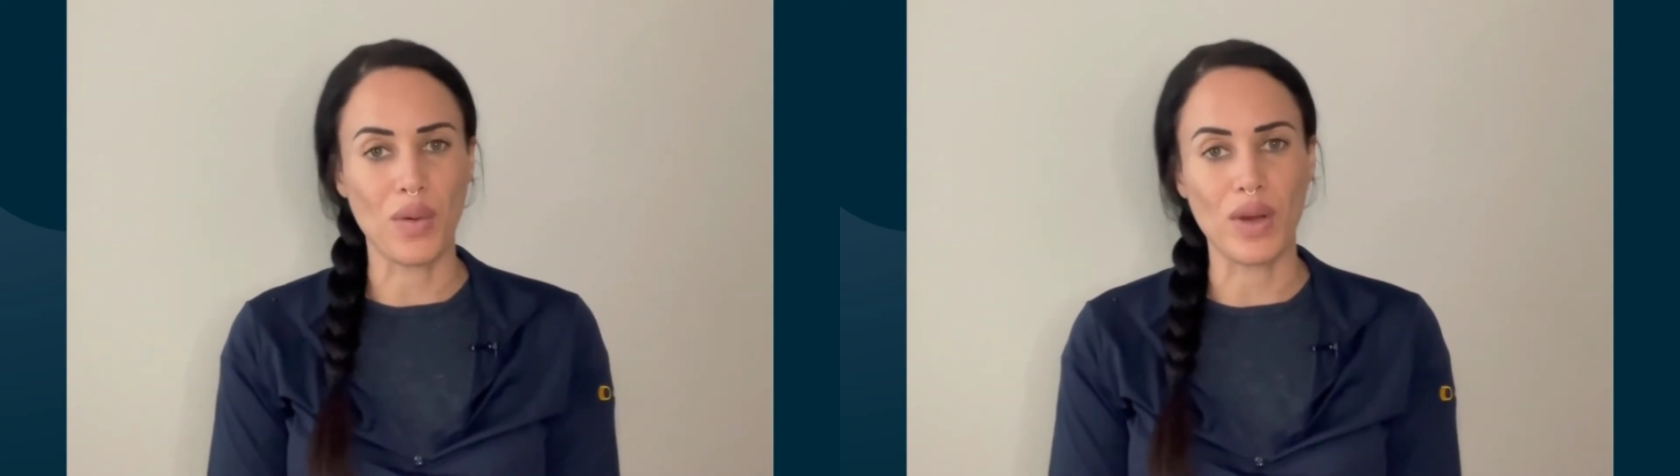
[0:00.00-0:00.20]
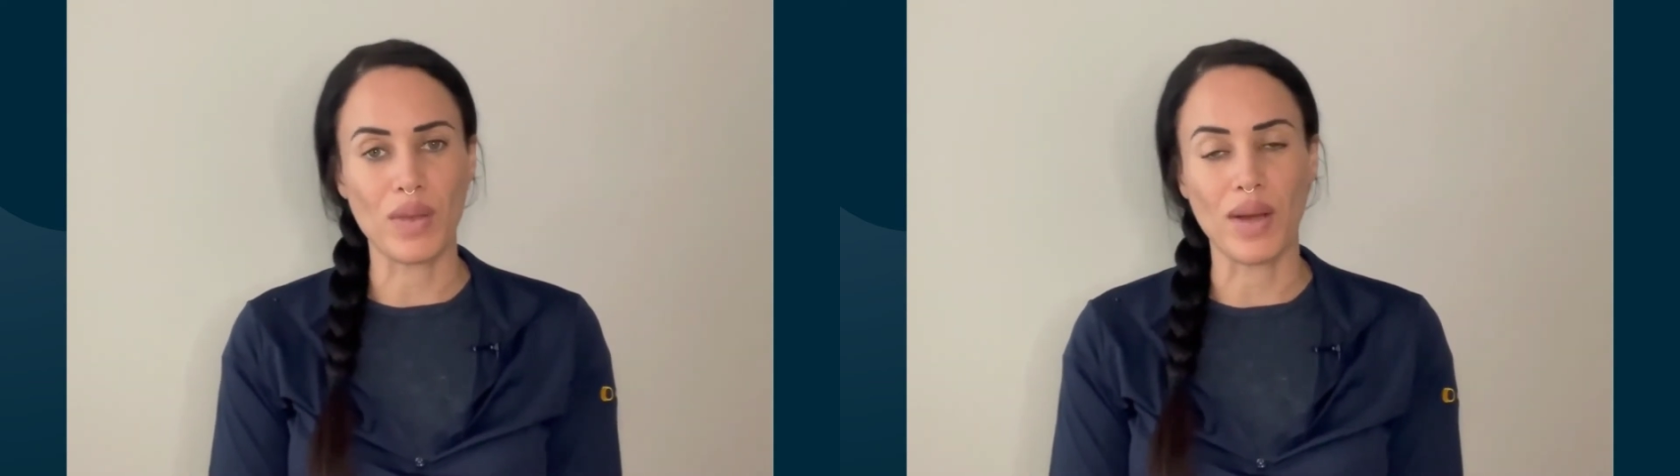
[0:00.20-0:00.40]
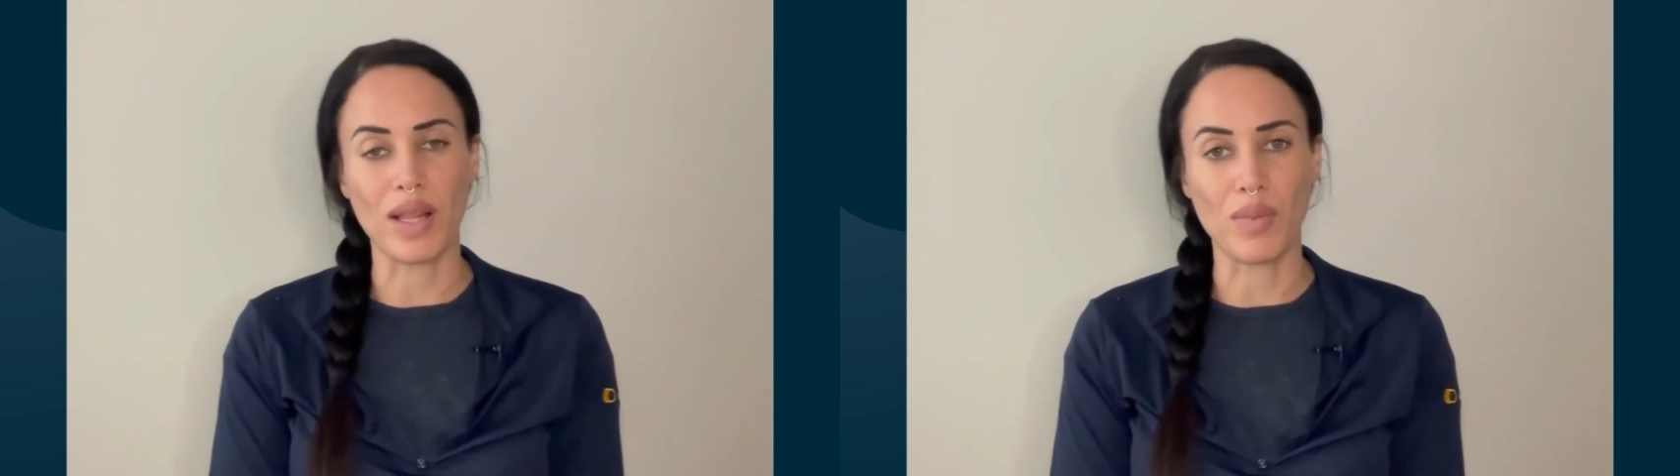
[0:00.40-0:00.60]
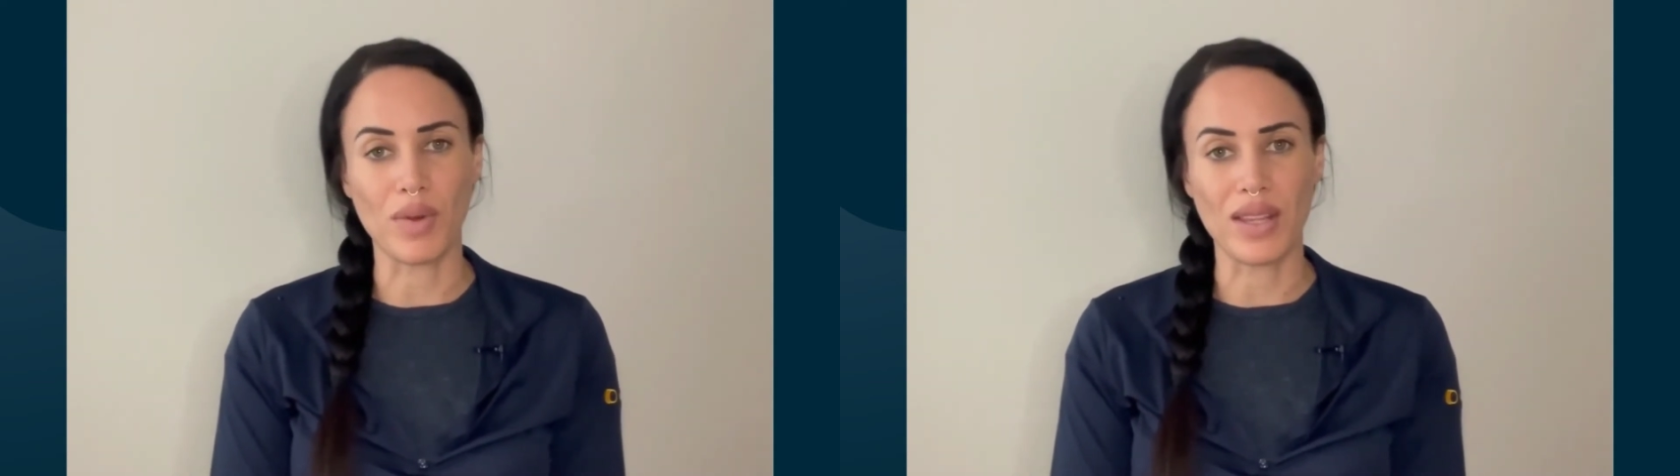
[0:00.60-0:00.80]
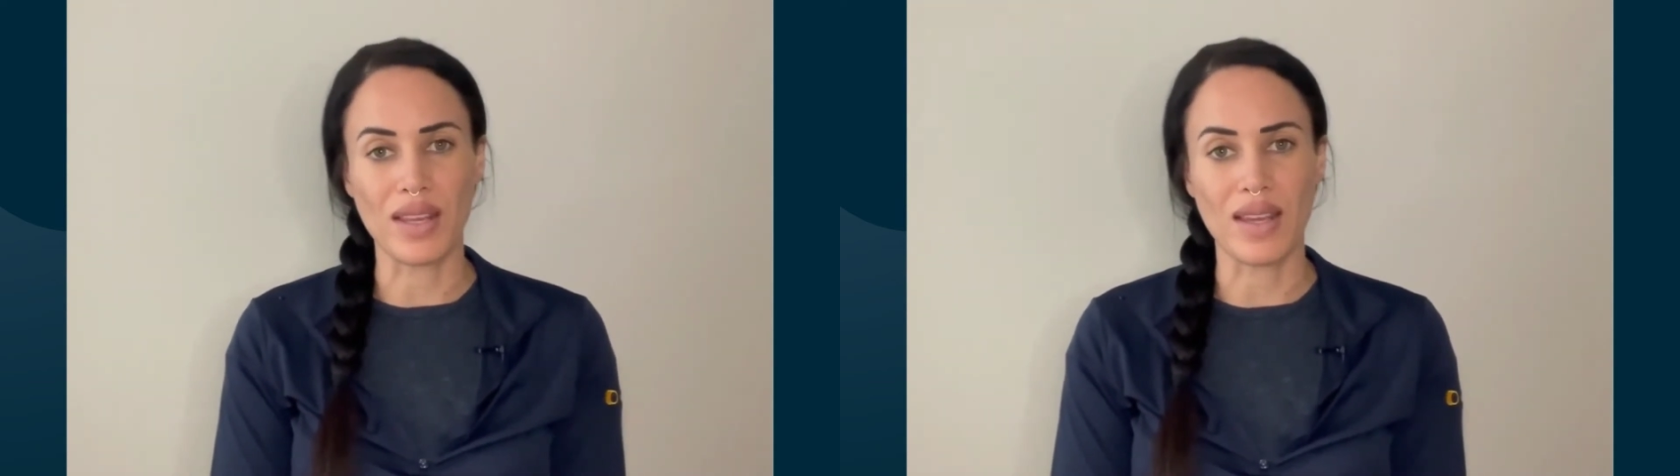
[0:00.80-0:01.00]
with belly
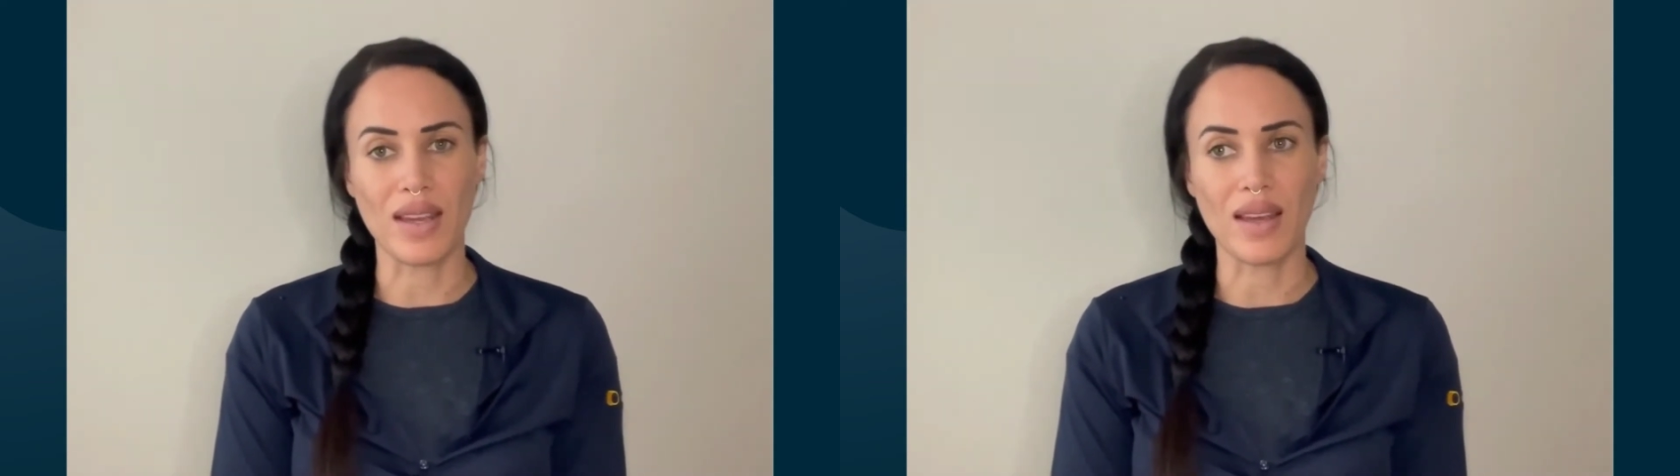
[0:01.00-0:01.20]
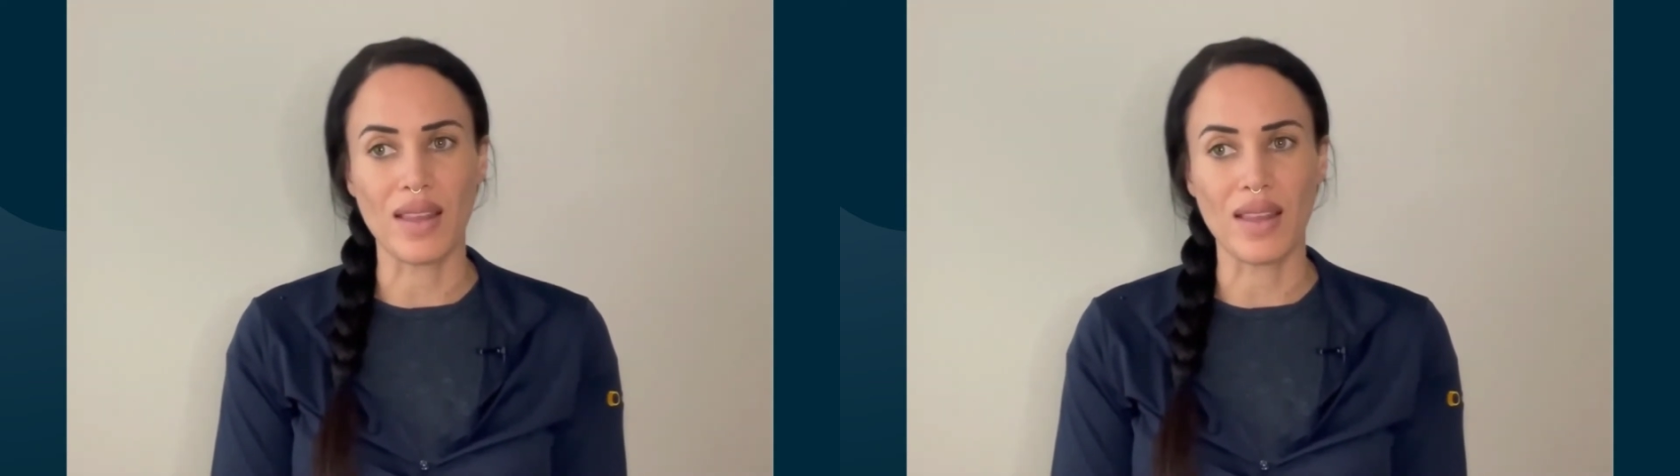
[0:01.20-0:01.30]
breathing,